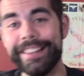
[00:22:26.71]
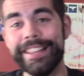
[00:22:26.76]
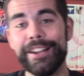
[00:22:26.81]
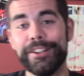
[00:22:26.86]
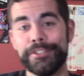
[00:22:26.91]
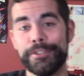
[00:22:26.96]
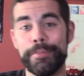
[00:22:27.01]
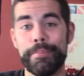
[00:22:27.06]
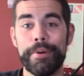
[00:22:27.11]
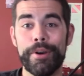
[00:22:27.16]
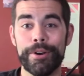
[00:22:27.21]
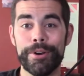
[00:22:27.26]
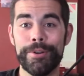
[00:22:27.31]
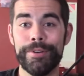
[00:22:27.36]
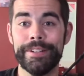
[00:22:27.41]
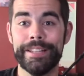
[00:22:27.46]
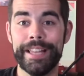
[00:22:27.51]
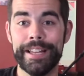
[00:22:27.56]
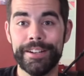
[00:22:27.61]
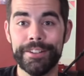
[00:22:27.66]
They also
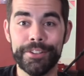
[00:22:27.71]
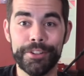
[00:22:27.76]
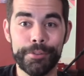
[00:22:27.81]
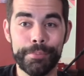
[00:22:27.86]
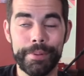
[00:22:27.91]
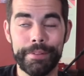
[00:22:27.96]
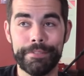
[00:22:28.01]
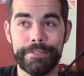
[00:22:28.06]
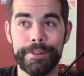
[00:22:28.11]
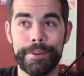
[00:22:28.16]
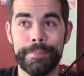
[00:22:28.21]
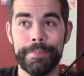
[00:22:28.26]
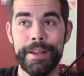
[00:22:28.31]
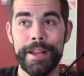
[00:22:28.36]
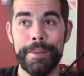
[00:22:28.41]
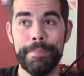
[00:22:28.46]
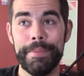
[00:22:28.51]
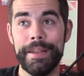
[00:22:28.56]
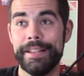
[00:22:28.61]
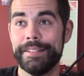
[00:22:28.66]
borrow again a little bit from
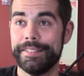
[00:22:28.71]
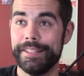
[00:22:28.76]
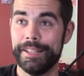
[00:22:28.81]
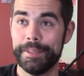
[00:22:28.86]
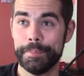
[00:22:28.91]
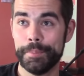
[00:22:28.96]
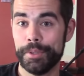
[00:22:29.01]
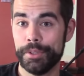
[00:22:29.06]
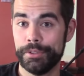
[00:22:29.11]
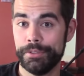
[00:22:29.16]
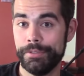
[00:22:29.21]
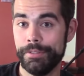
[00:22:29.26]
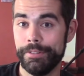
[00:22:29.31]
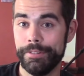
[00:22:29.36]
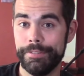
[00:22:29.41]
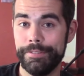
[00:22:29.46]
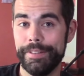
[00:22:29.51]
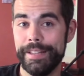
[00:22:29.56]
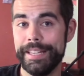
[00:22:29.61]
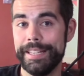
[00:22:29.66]
bands like Merciful
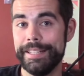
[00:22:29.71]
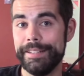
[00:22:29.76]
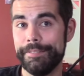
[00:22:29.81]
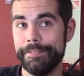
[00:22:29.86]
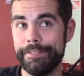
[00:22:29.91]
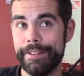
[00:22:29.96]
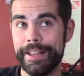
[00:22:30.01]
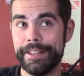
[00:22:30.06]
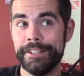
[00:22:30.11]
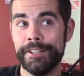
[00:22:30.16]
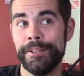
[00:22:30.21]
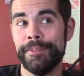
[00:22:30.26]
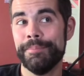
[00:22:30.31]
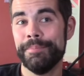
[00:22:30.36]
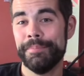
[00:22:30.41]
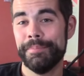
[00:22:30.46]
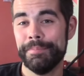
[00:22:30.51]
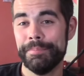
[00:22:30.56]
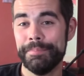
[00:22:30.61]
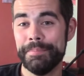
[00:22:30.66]
Fate, Venom,